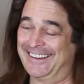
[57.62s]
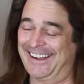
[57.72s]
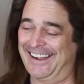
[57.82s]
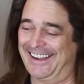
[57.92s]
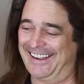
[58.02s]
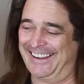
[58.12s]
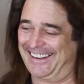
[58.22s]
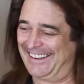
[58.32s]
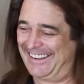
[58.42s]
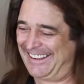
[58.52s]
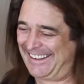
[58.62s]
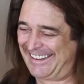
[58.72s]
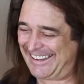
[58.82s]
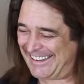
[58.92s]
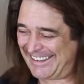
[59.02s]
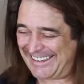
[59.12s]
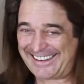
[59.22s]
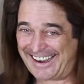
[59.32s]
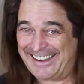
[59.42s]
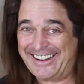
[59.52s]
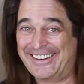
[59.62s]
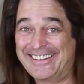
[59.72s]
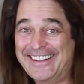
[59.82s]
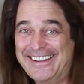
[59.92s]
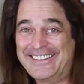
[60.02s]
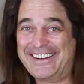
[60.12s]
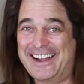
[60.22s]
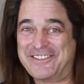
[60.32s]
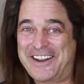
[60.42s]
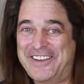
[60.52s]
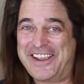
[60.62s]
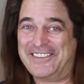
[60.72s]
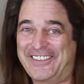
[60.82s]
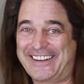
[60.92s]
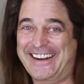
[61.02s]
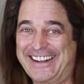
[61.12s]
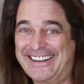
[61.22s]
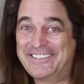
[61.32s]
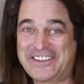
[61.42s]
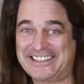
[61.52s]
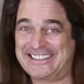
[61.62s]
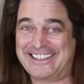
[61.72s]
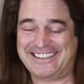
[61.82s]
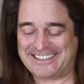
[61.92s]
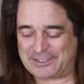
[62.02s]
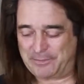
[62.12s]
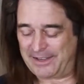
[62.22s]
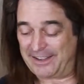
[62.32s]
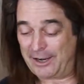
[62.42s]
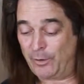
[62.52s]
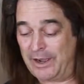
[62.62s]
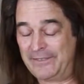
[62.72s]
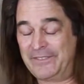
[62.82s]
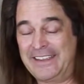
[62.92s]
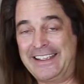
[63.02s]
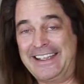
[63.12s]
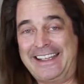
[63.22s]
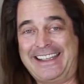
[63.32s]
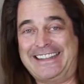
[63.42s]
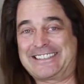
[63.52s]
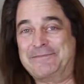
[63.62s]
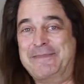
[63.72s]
I know, not many people are gonna dig this, but you know what? It's